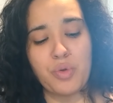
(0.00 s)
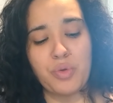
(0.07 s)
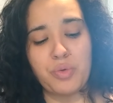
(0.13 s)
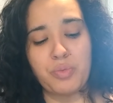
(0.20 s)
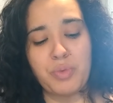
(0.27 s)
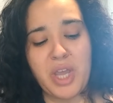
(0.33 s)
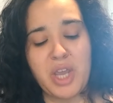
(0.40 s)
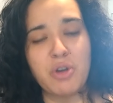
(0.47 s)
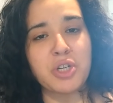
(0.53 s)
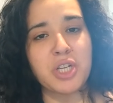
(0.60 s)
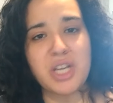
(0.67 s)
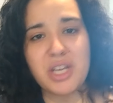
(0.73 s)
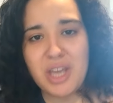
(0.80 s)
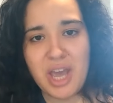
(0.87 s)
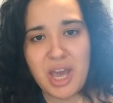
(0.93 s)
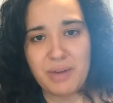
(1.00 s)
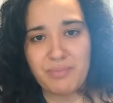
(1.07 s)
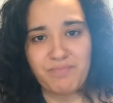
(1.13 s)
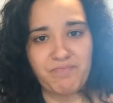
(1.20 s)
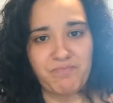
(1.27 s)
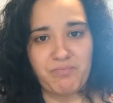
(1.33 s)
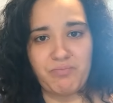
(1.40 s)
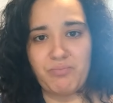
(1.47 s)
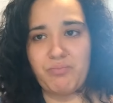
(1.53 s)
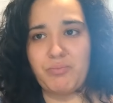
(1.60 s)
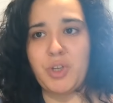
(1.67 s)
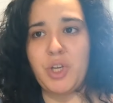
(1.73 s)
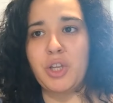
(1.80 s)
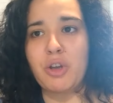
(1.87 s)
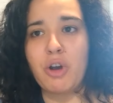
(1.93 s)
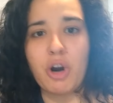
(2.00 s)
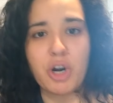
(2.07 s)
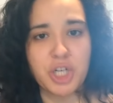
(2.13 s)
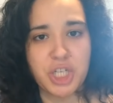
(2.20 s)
they usually get guitar